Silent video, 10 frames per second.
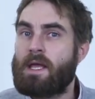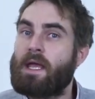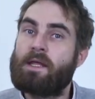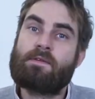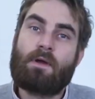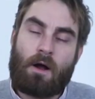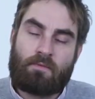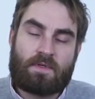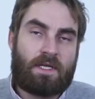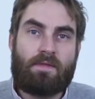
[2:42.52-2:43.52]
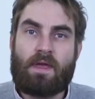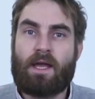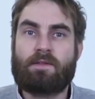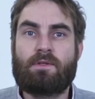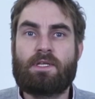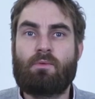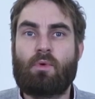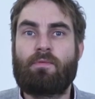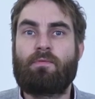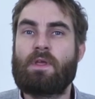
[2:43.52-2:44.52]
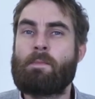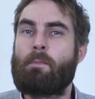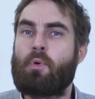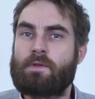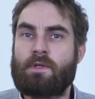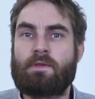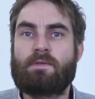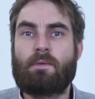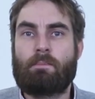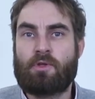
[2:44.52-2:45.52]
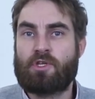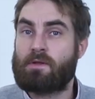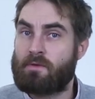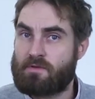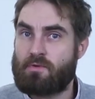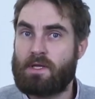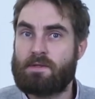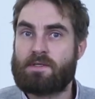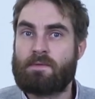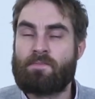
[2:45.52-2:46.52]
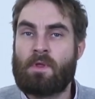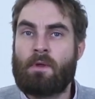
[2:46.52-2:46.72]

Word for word: And obviously they have to deal with important budget constraints.